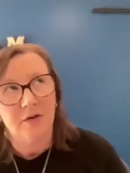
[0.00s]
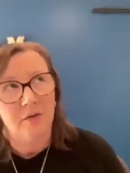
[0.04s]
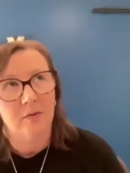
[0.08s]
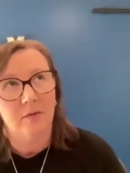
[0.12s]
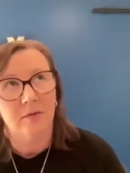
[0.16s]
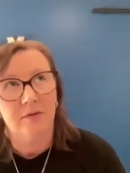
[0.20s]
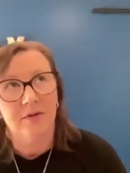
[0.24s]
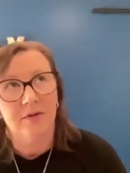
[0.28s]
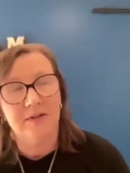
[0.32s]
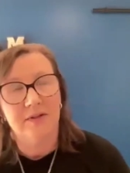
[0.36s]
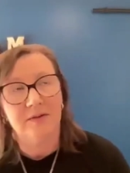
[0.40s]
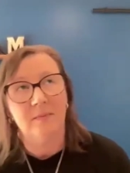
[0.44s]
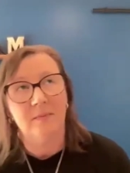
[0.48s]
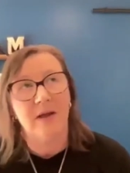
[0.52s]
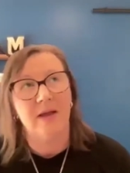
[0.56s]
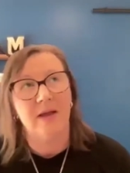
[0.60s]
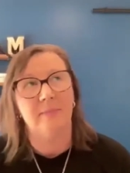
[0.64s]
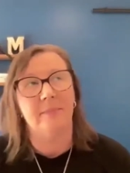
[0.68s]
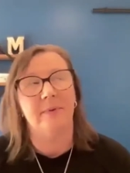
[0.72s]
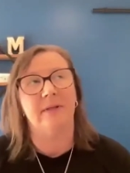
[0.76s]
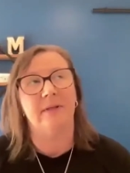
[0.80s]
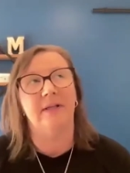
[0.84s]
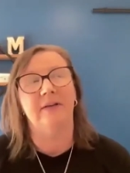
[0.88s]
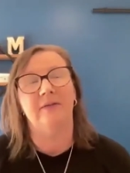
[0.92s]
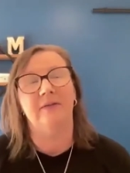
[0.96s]
So this is
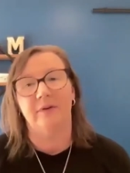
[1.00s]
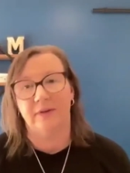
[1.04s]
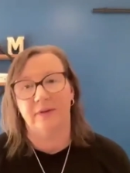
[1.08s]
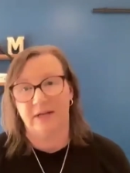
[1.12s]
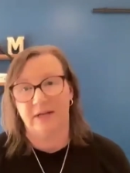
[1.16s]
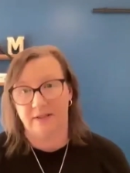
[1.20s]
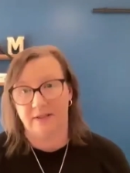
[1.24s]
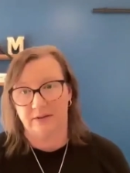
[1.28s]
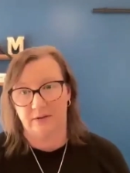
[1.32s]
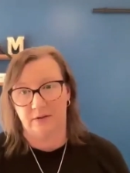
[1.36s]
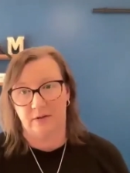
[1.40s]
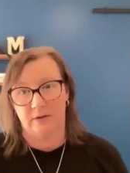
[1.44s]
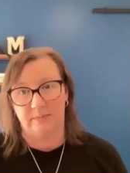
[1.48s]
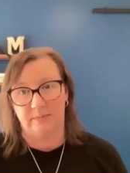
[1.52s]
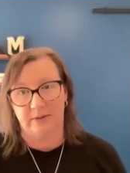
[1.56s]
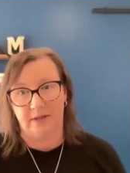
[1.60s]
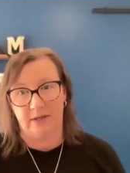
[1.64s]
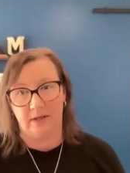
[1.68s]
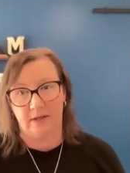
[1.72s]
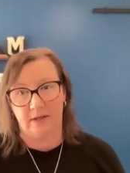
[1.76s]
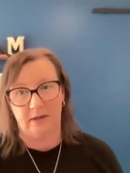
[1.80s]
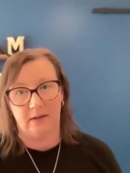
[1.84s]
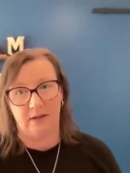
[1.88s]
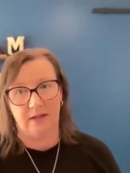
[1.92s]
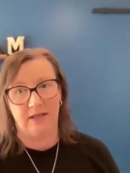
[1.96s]
my belief on that
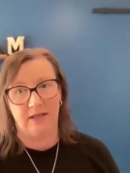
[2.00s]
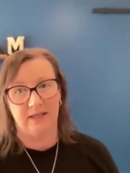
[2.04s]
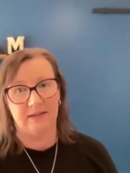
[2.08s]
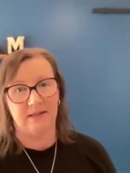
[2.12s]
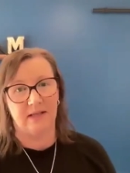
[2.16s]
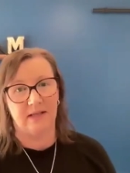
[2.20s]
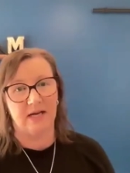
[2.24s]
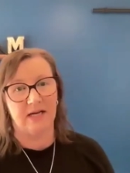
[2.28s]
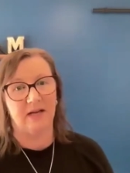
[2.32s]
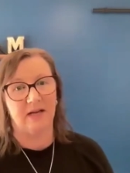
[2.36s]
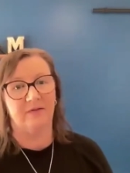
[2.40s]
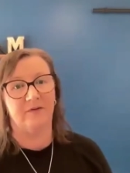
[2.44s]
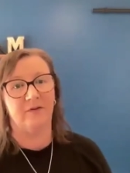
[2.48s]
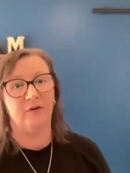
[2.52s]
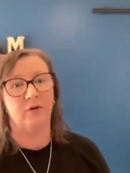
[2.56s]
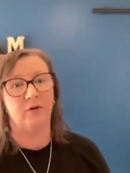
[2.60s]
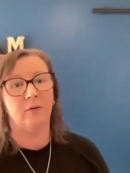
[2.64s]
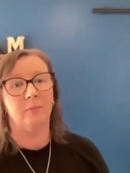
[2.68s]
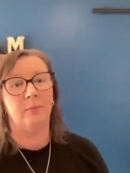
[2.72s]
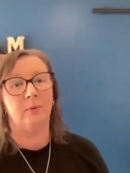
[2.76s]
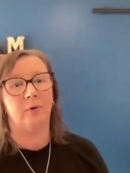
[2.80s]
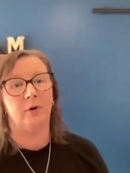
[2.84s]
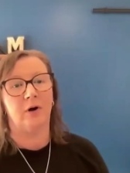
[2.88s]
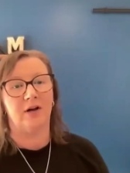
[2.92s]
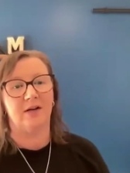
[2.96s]
topic, is that if
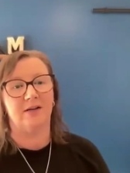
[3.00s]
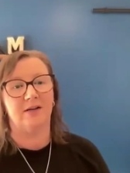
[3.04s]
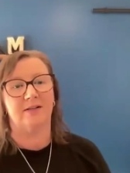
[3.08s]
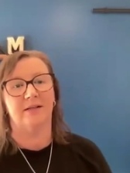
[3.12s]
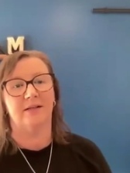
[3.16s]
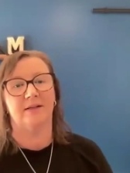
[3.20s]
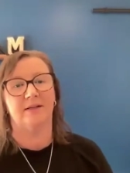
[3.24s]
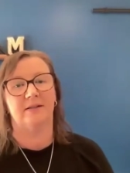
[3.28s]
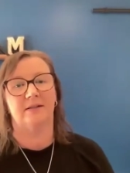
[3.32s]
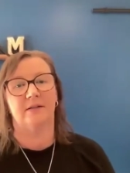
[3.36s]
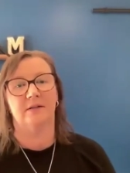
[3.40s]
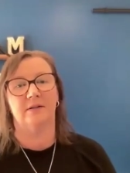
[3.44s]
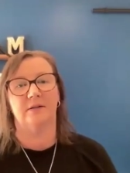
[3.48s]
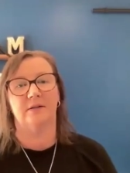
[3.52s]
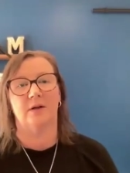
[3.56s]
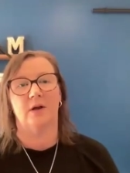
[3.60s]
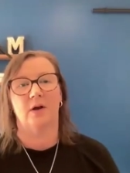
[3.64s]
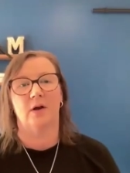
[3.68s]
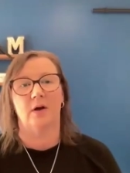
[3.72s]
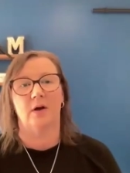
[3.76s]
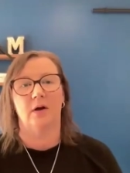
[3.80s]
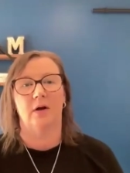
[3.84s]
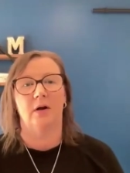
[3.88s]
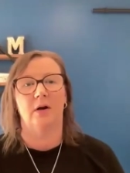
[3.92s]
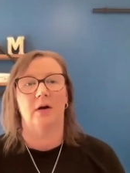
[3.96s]
your
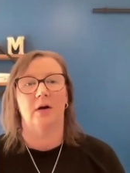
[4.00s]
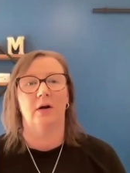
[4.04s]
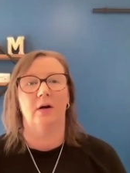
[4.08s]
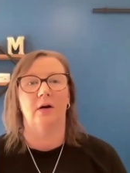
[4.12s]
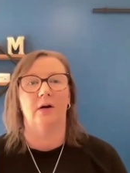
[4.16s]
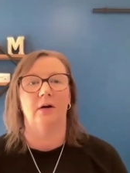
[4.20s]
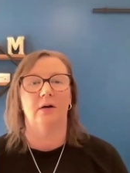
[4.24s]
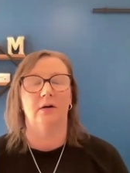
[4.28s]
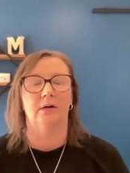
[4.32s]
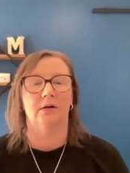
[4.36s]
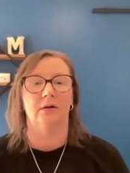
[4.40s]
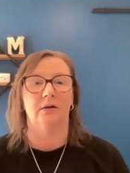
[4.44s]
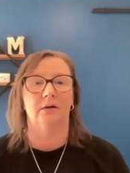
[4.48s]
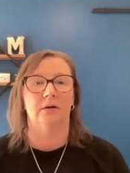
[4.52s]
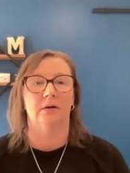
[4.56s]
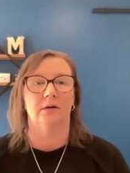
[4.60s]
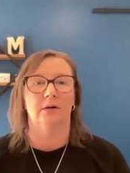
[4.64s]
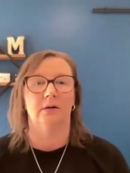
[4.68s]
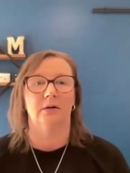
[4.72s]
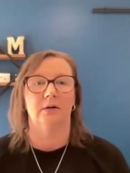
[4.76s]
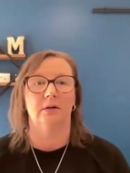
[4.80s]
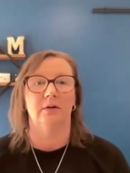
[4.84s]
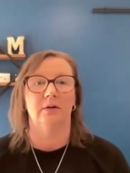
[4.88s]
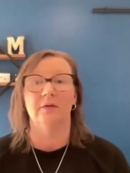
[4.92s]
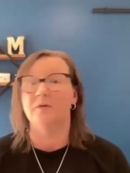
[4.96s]
processes are,
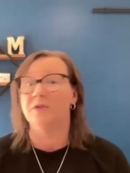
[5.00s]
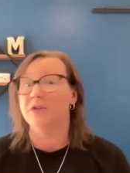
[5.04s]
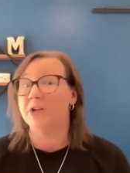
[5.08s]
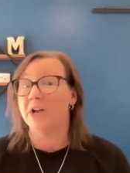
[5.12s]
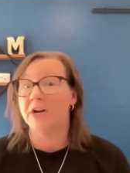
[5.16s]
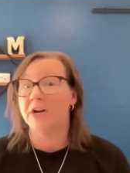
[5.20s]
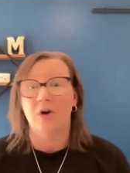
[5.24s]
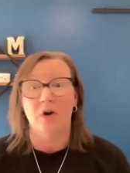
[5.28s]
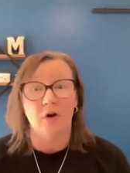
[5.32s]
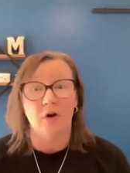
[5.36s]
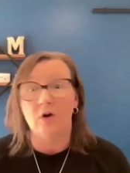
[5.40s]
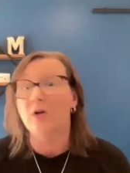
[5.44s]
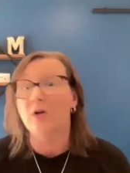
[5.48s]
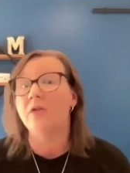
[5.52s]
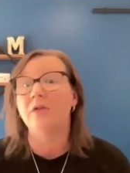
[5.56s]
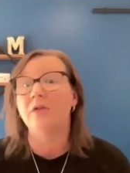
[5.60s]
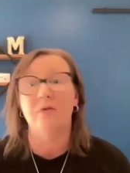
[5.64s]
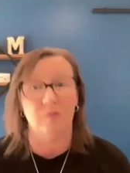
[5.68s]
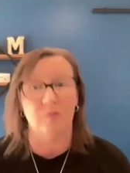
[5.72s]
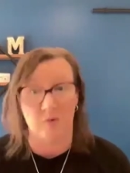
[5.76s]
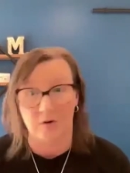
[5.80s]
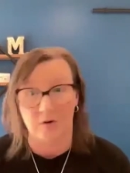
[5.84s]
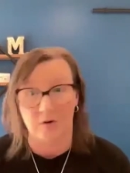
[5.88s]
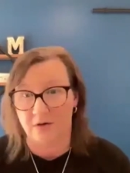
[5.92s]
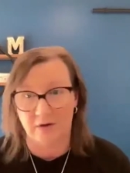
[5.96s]
you've done all
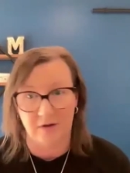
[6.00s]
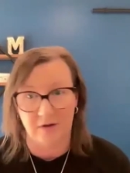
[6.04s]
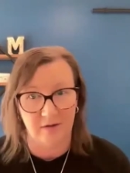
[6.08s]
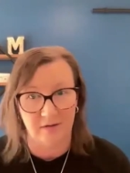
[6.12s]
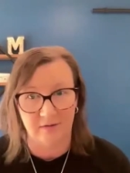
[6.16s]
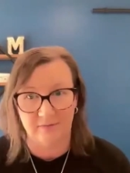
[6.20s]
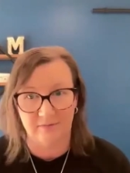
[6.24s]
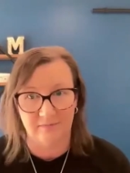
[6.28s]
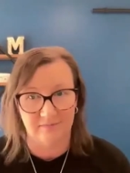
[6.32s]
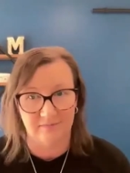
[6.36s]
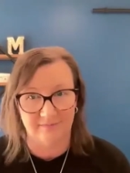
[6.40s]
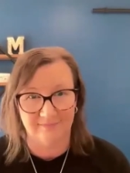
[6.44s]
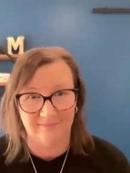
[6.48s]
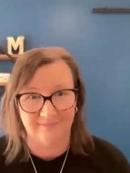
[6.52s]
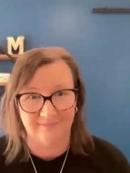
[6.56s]
the work